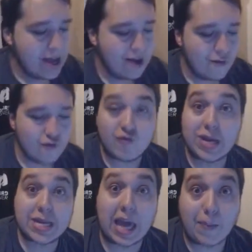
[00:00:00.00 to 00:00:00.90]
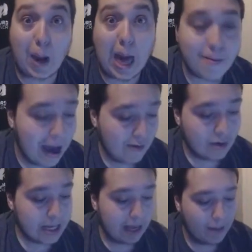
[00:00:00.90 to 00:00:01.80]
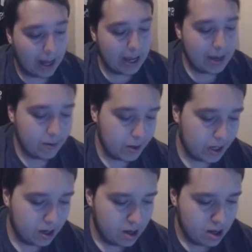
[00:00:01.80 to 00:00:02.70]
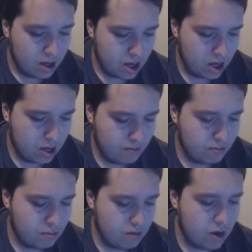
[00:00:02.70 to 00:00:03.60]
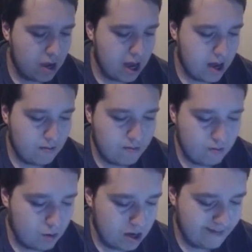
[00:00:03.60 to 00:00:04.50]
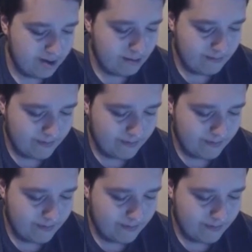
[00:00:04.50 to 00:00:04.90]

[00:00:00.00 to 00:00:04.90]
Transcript: risky play, mate. Risky play that was. Okay, whatever.